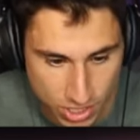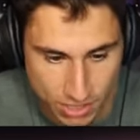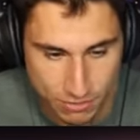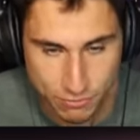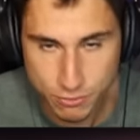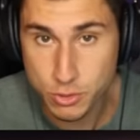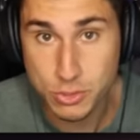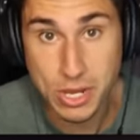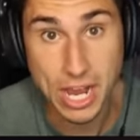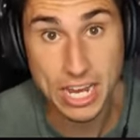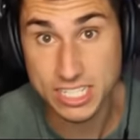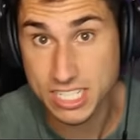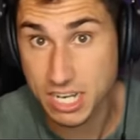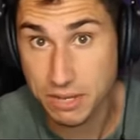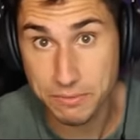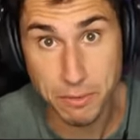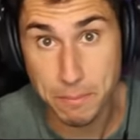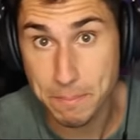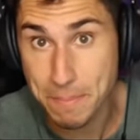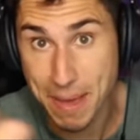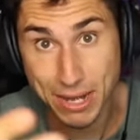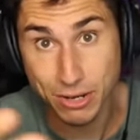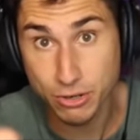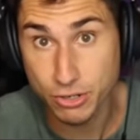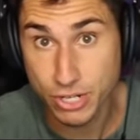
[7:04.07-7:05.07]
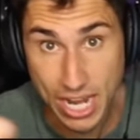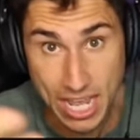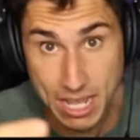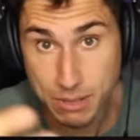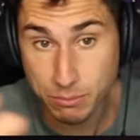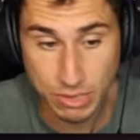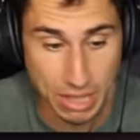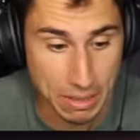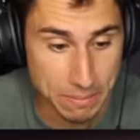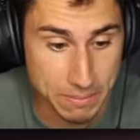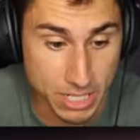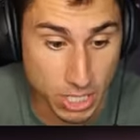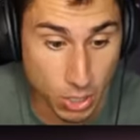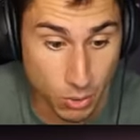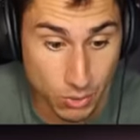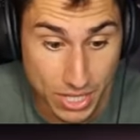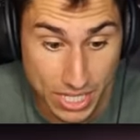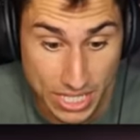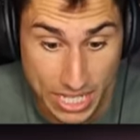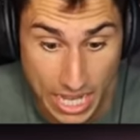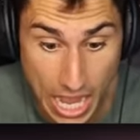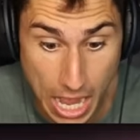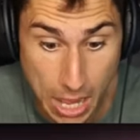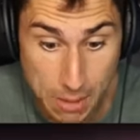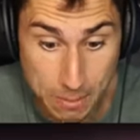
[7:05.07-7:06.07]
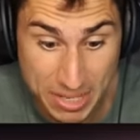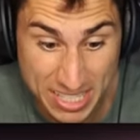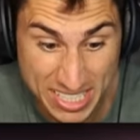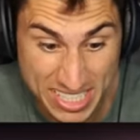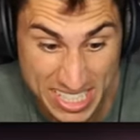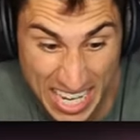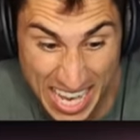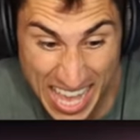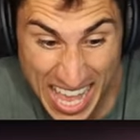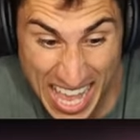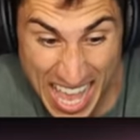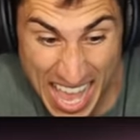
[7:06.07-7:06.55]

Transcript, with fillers: If you guys have a better name, let me know in the comments.